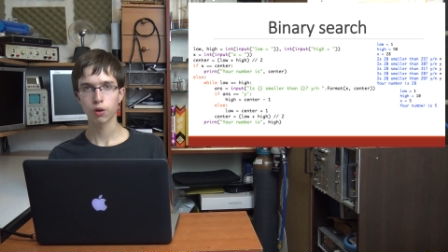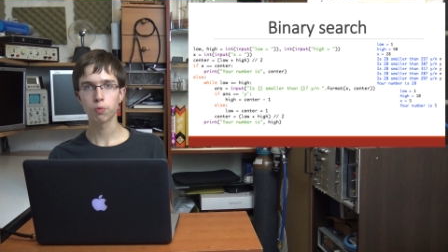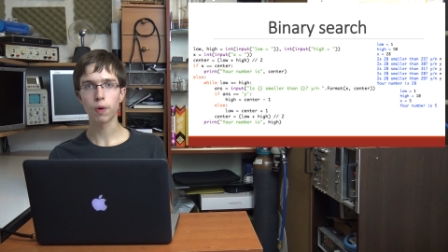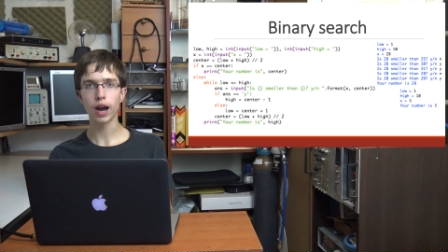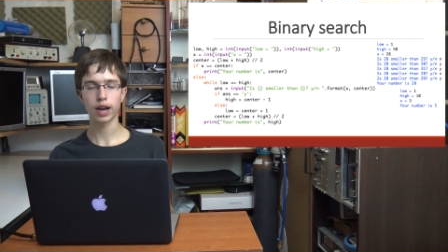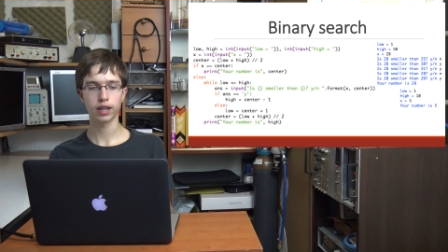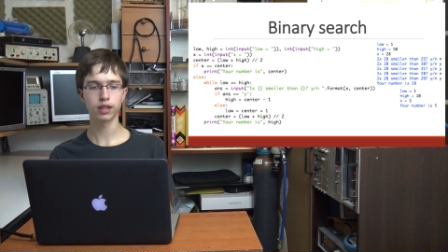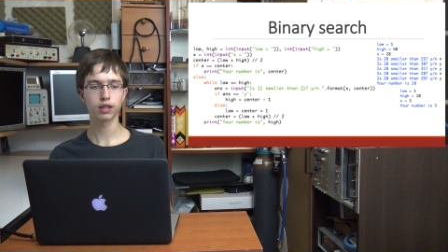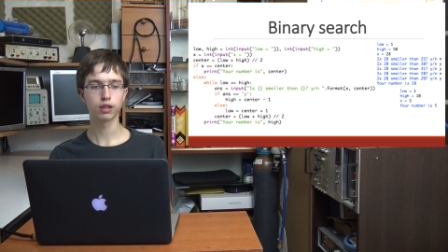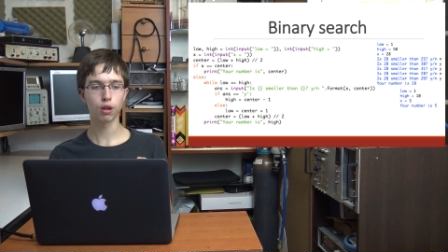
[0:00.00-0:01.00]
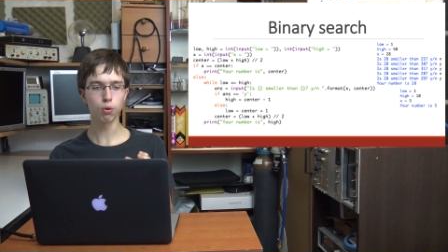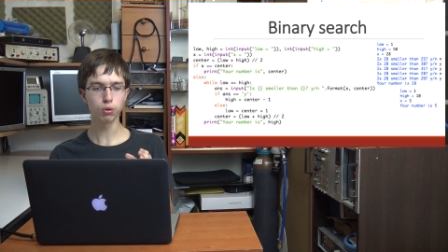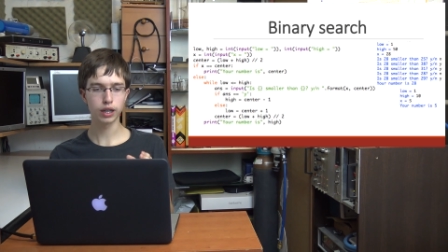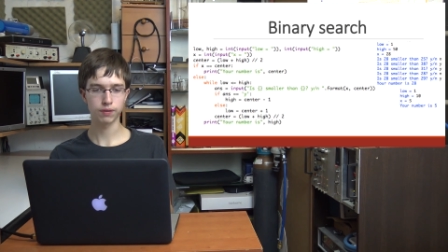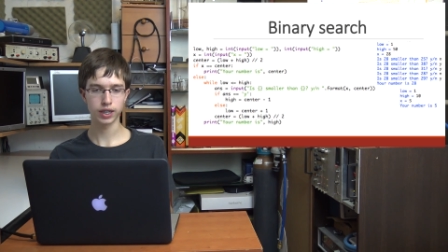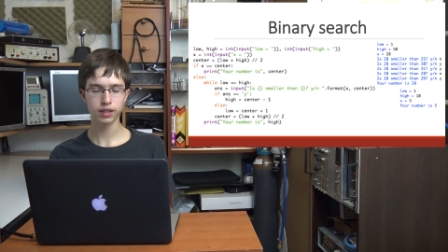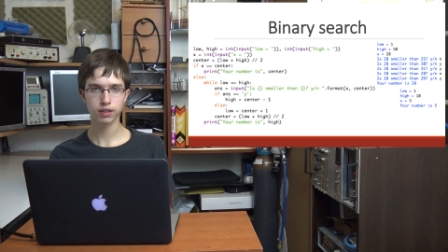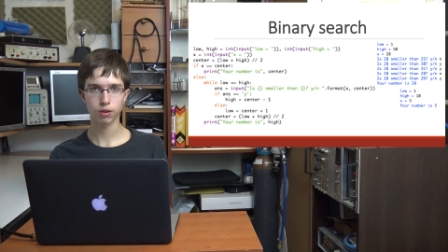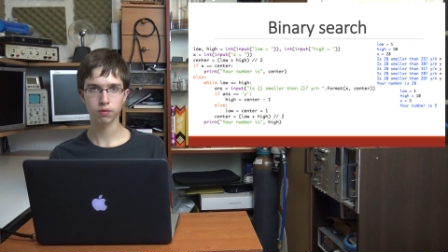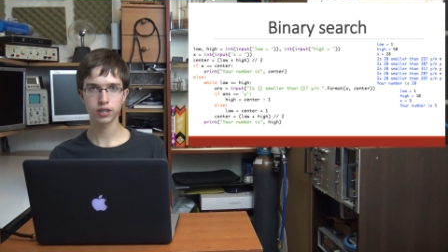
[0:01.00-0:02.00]
while low
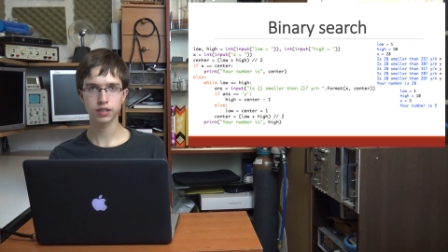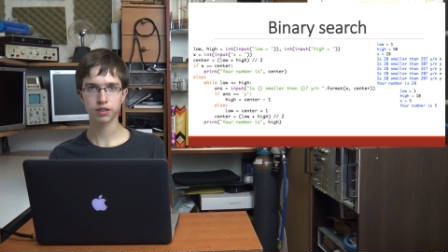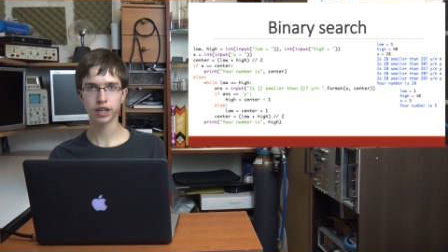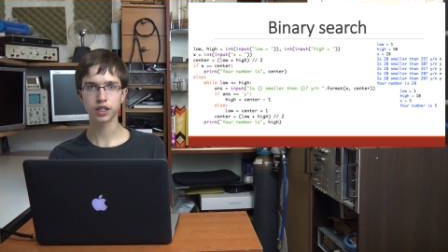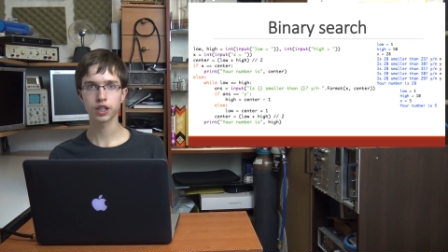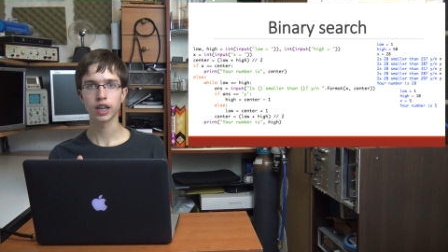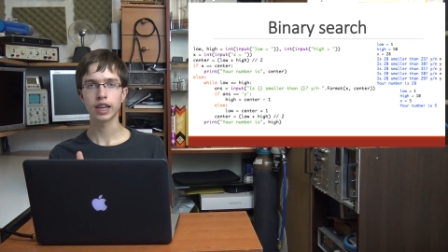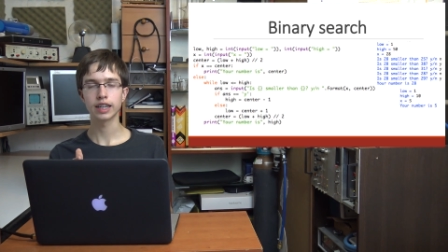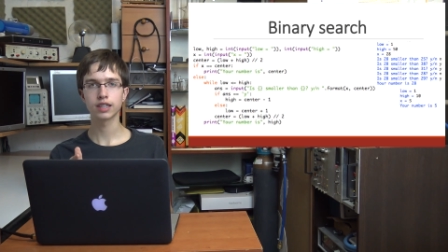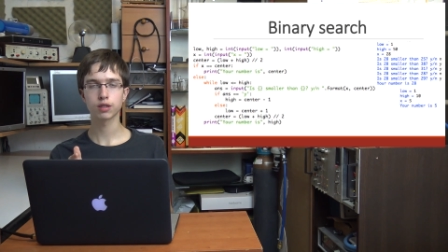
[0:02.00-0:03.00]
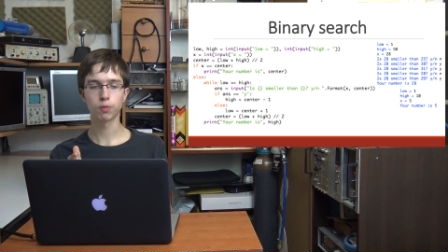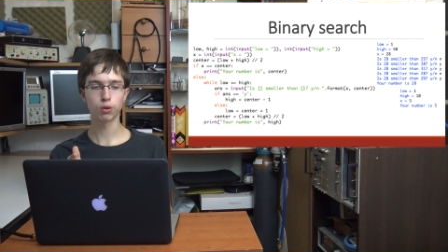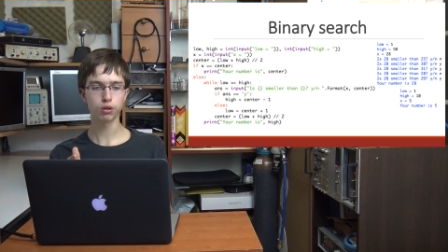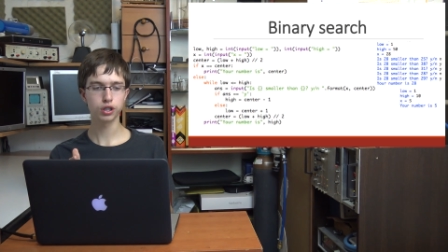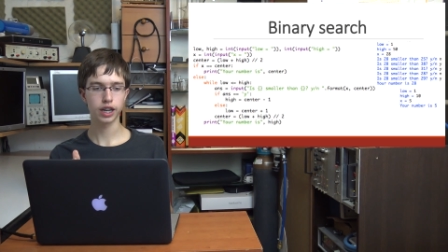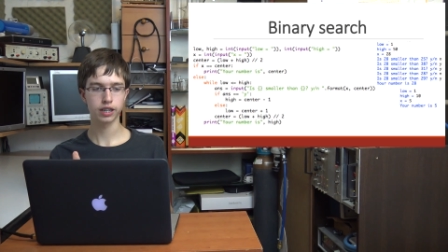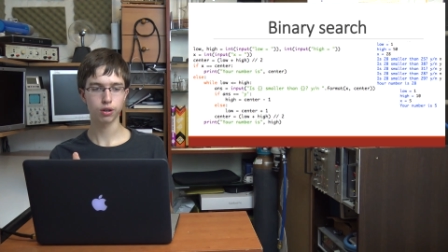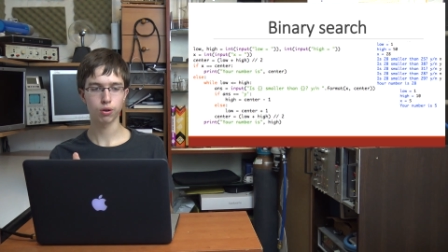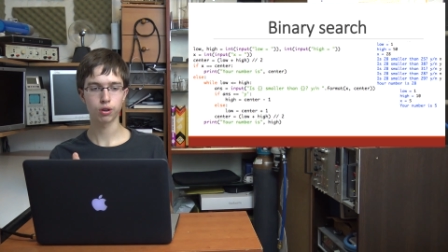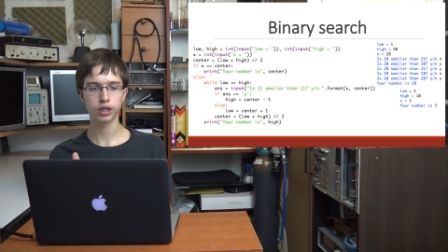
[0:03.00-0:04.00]
limit of this range is smaller
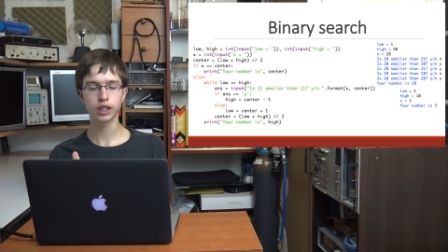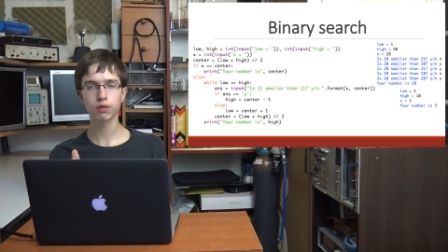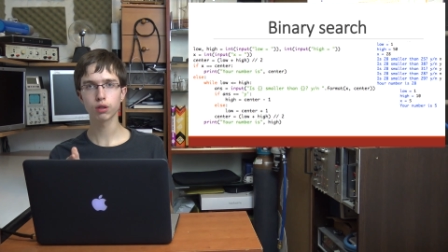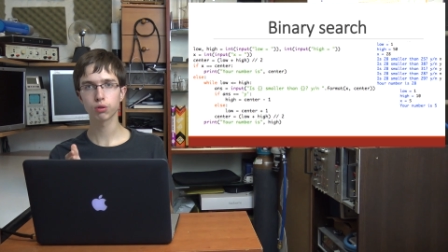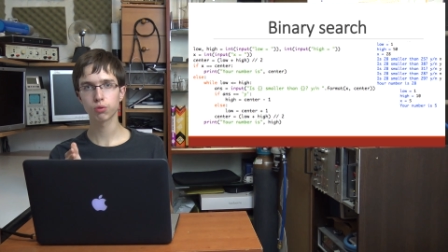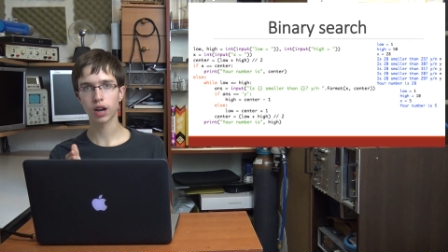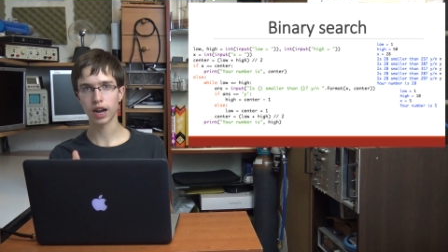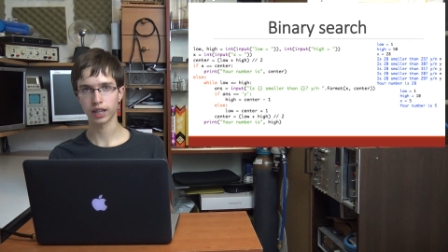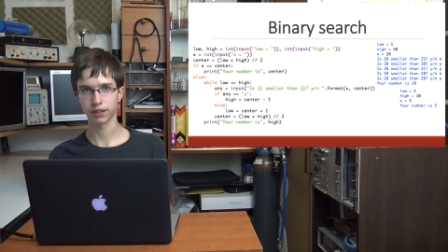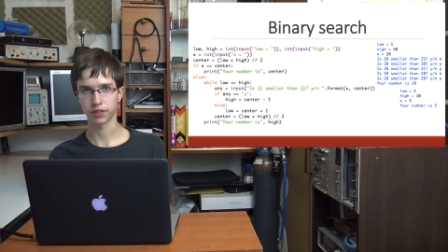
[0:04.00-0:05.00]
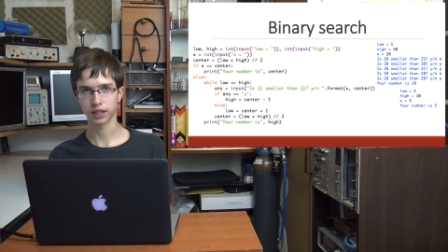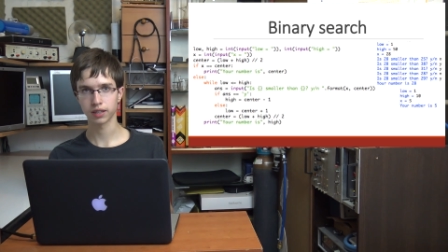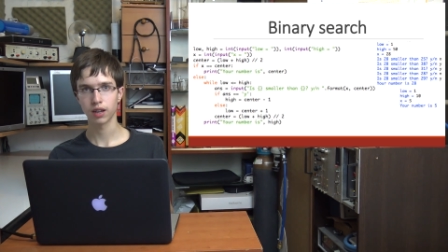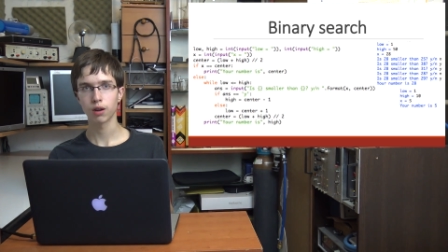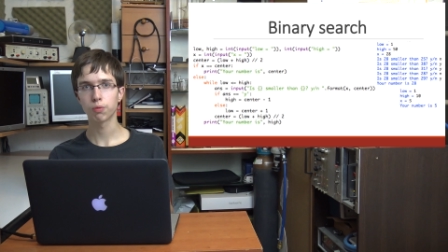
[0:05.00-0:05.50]
than or equal to high limit.